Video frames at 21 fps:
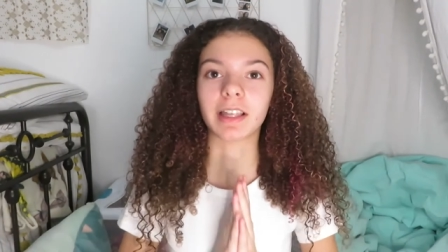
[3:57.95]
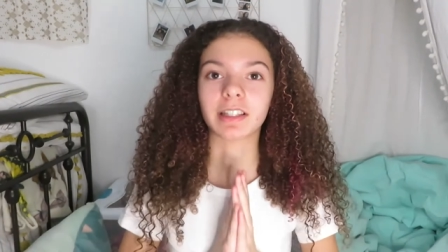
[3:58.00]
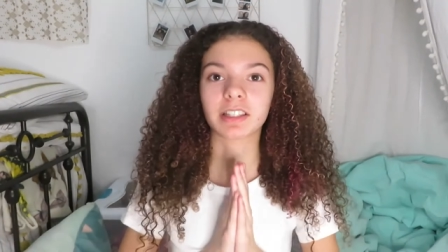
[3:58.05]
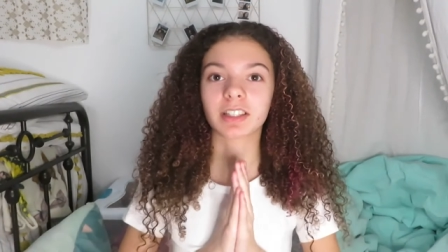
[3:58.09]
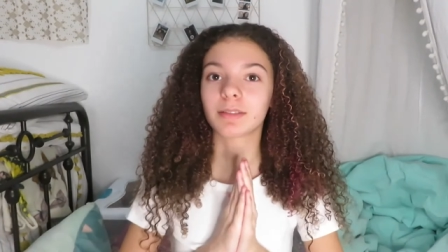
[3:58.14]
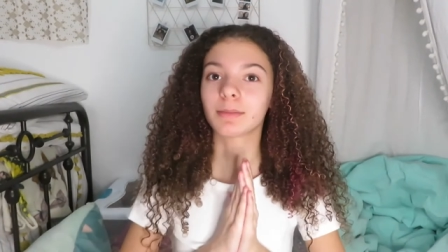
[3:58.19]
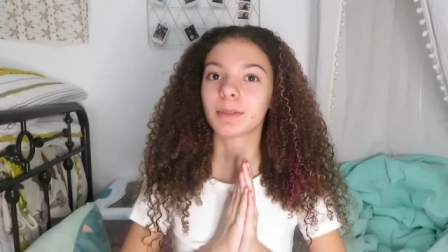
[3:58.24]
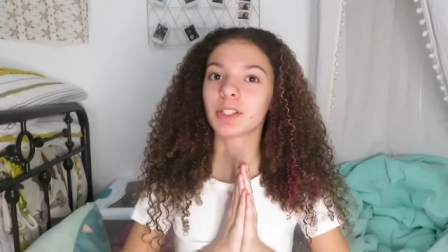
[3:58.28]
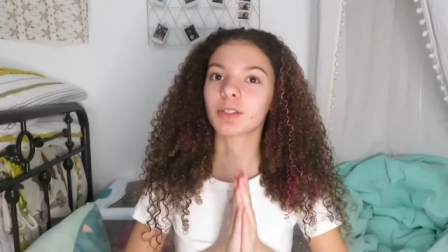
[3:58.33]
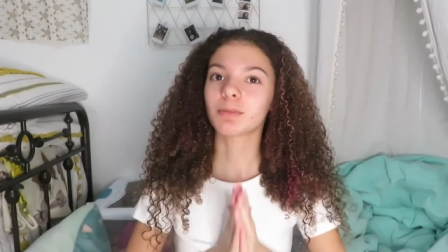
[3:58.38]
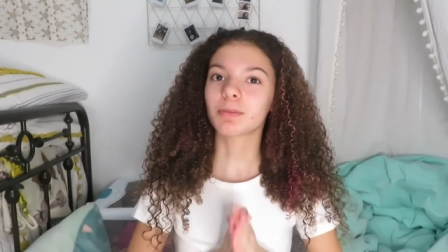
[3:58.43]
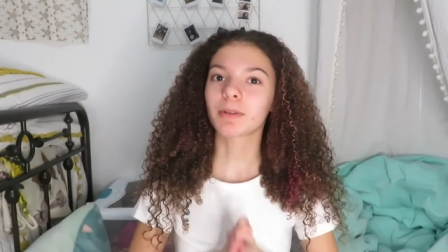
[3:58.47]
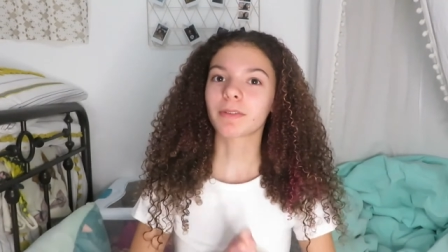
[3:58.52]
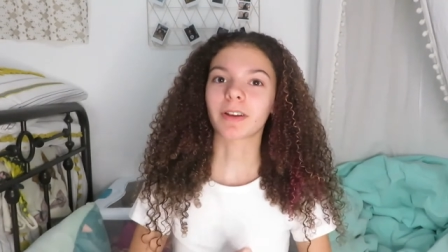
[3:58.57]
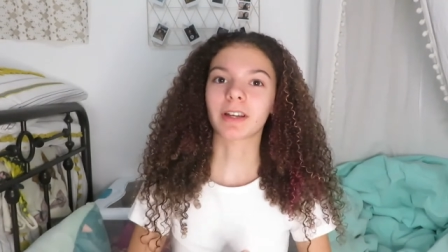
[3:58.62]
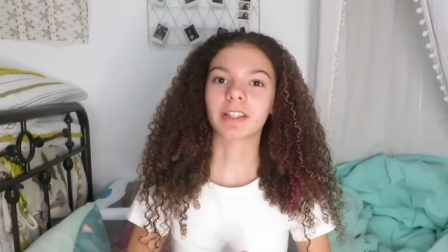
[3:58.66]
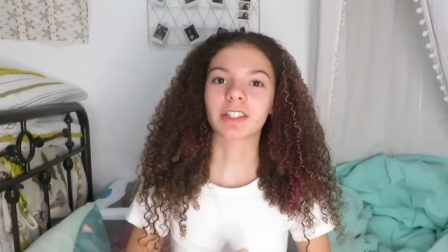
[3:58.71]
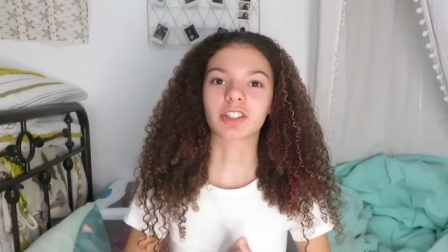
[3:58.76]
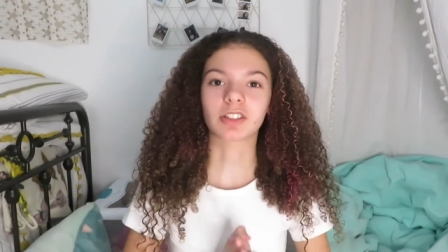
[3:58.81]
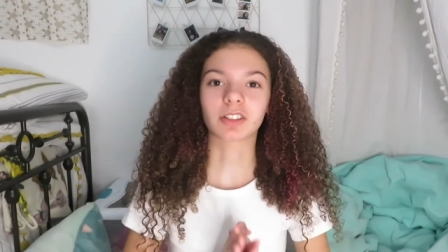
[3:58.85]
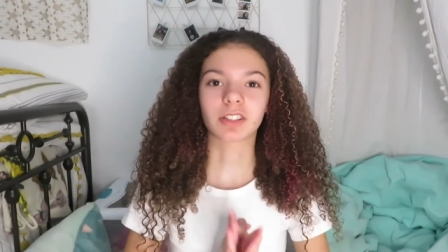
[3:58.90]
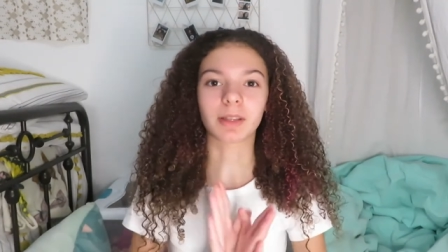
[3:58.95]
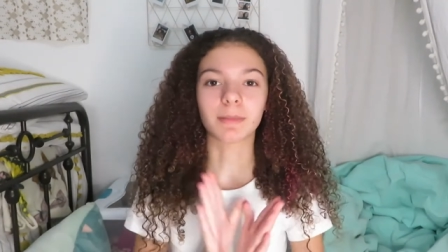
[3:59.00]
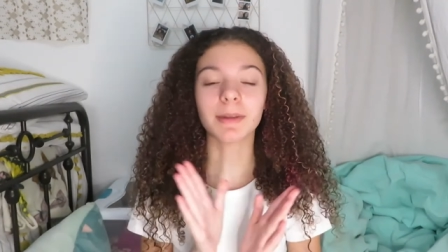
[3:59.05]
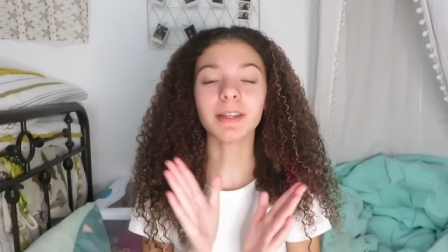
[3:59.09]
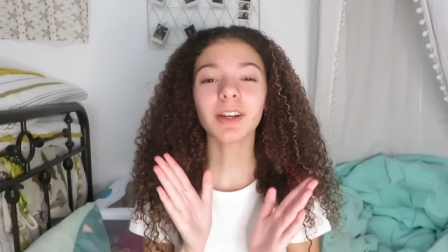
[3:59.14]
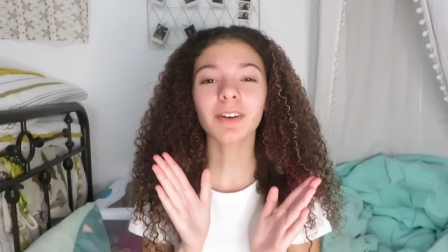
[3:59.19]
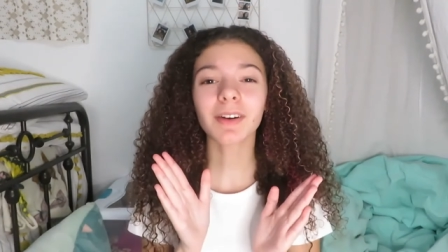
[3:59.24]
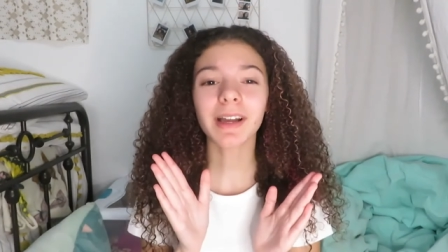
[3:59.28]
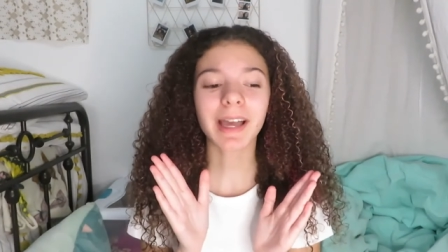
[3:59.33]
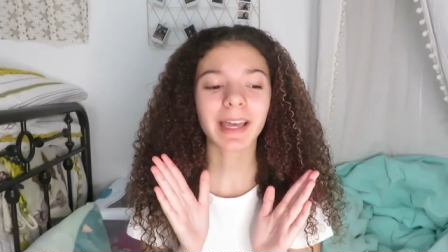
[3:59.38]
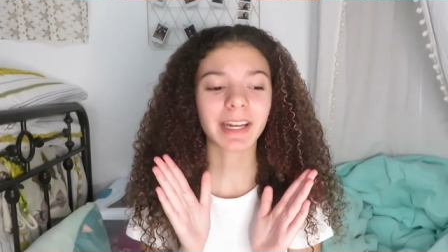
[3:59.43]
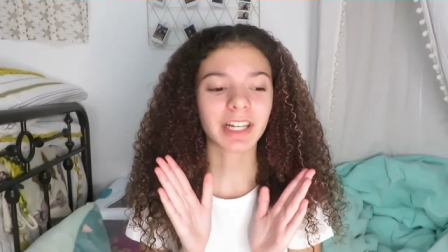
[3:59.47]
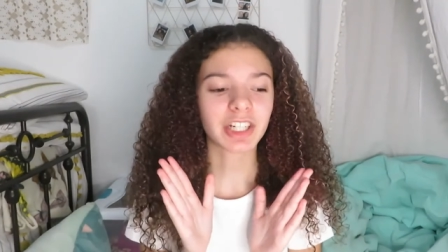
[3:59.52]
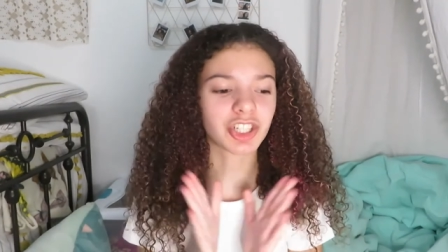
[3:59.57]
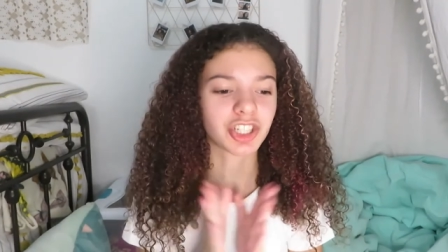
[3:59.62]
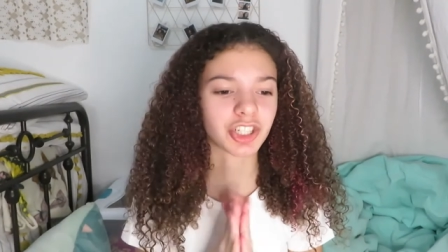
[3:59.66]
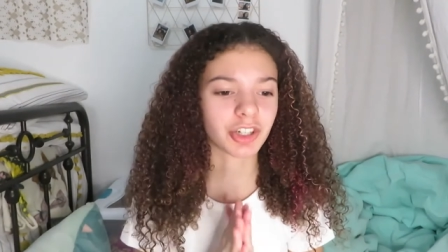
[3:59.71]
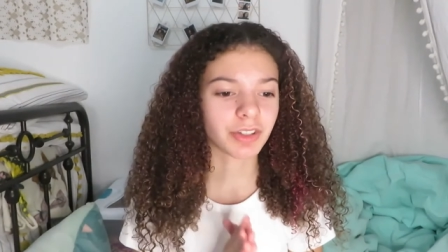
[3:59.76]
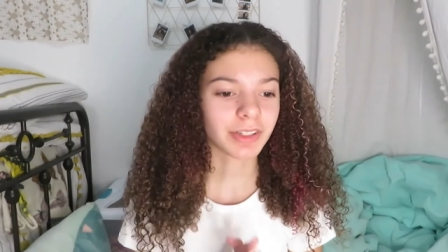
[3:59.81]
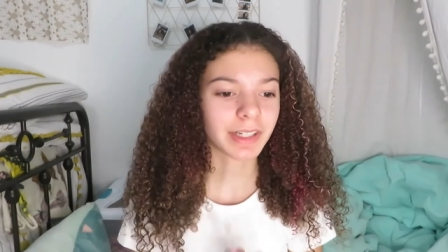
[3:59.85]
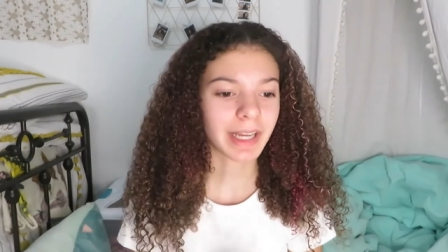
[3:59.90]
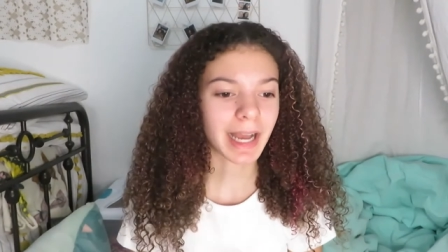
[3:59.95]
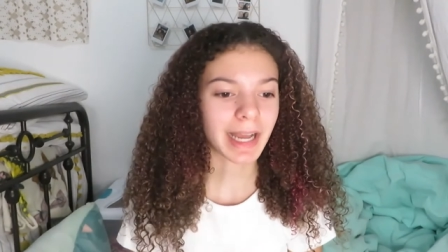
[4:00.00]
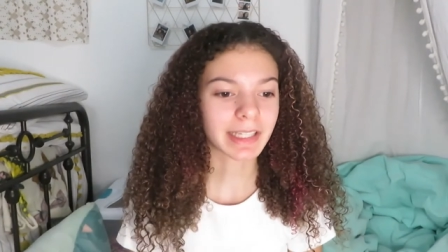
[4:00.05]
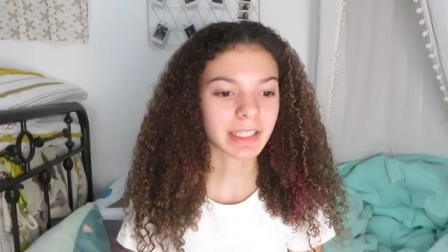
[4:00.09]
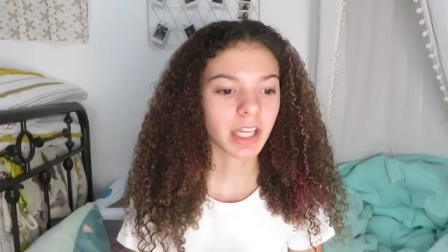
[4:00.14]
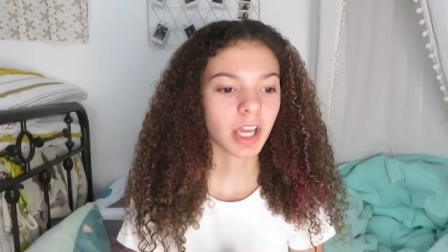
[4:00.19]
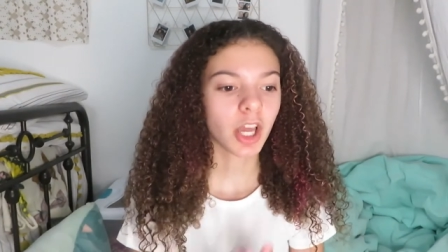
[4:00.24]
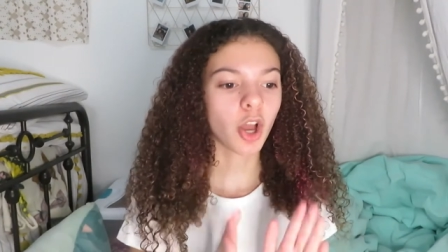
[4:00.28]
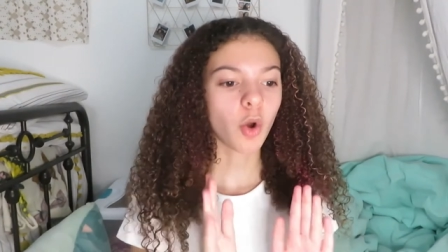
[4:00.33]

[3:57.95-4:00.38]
it's gonna be super fun. So let me go ahead and show you guys